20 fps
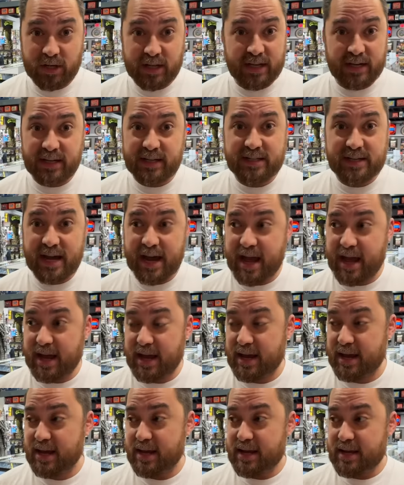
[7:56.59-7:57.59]
It is
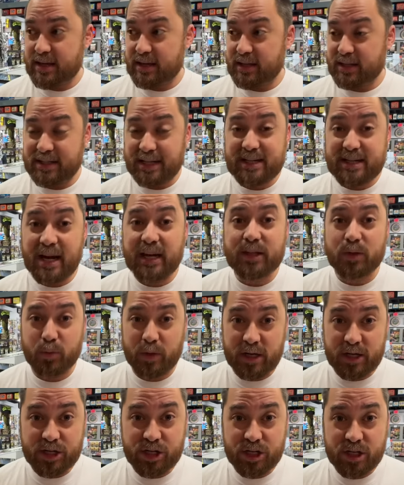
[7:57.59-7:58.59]
a it's a death
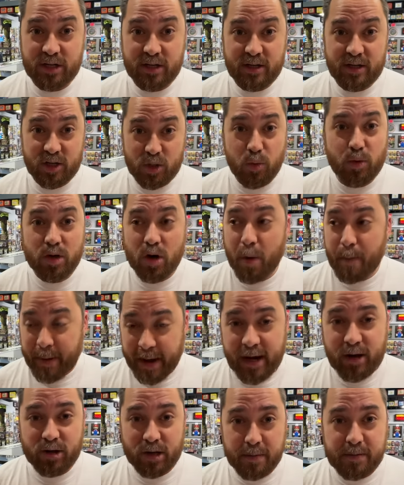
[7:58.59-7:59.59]
wish. You will go
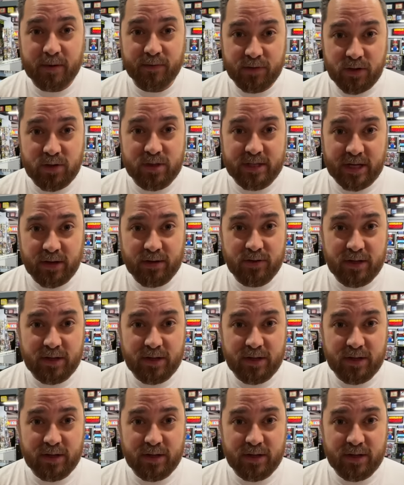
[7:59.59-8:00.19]
bankrupt if you sell new